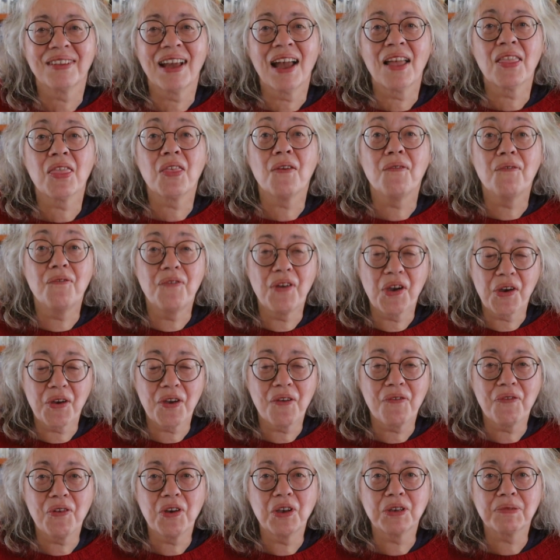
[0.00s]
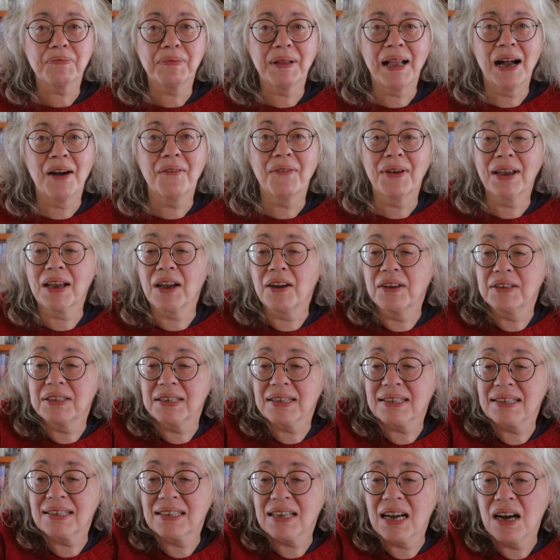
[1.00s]
And the very first plant we're going
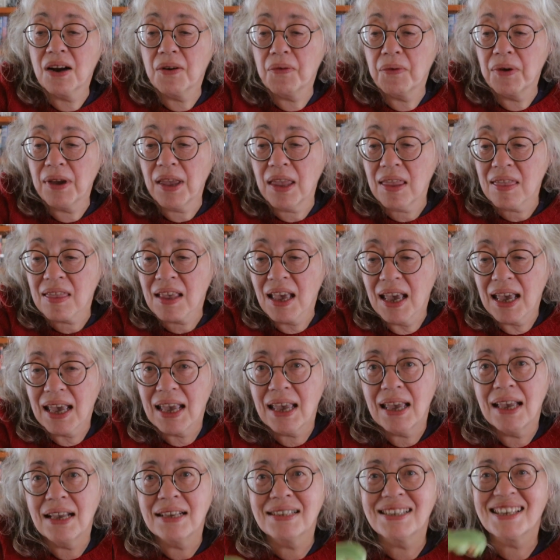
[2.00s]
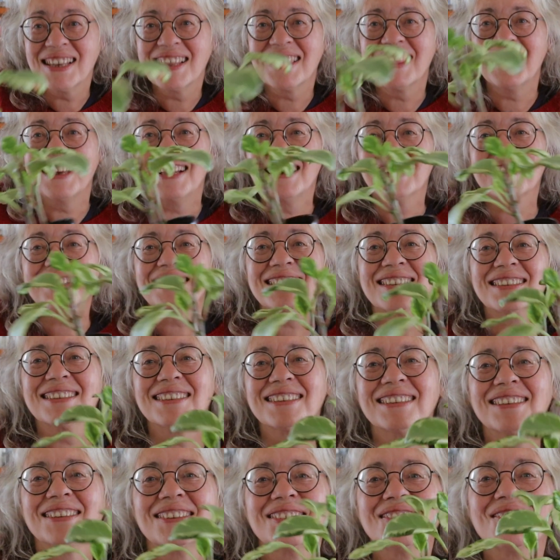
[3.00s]
to start with is
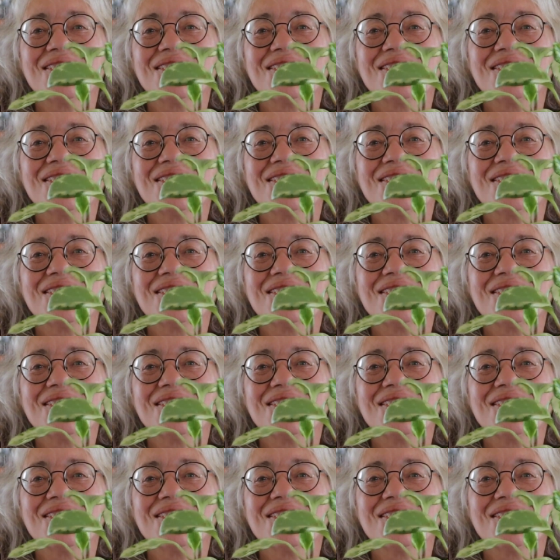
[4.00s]
this.